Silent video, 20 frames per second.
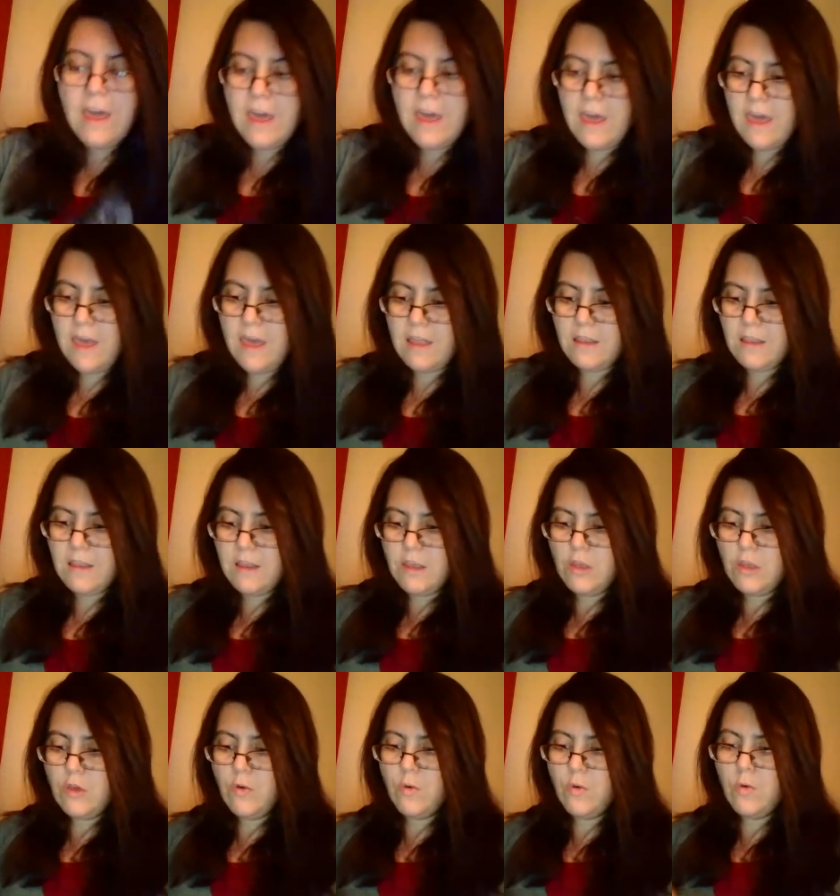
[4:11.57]
and
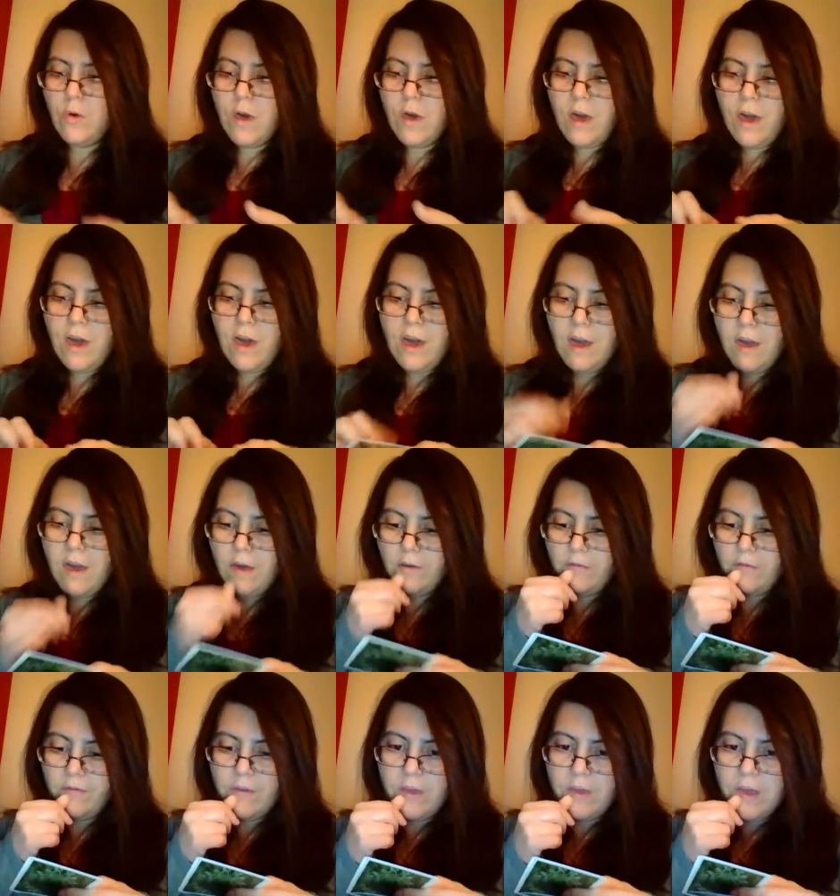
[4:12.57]
you
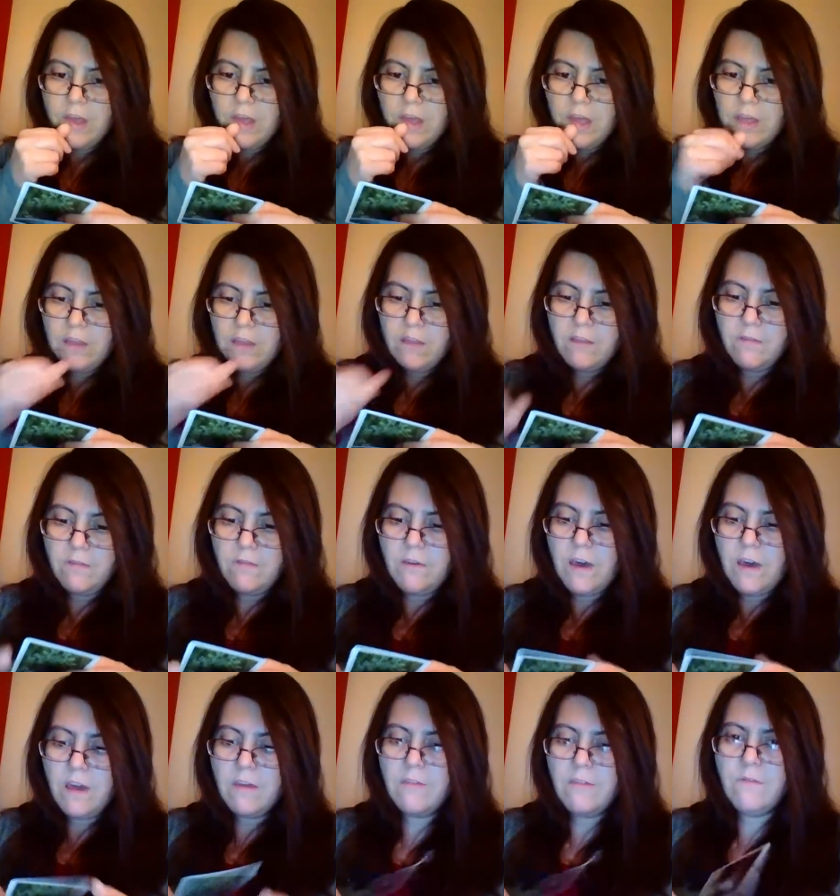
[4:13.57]
have the
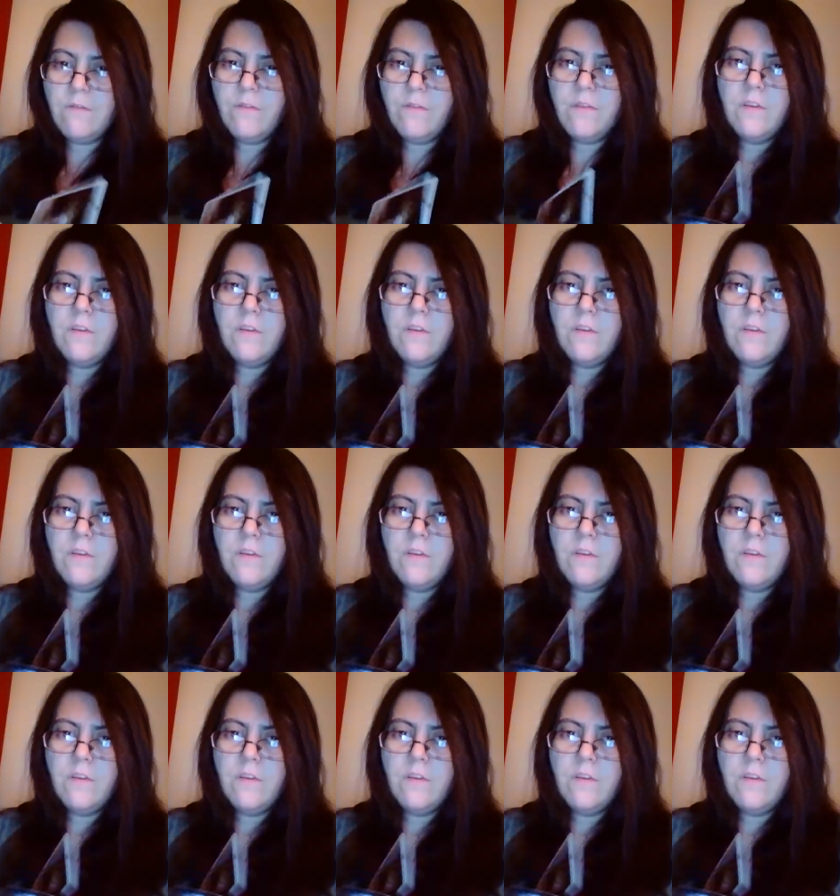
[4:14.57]
5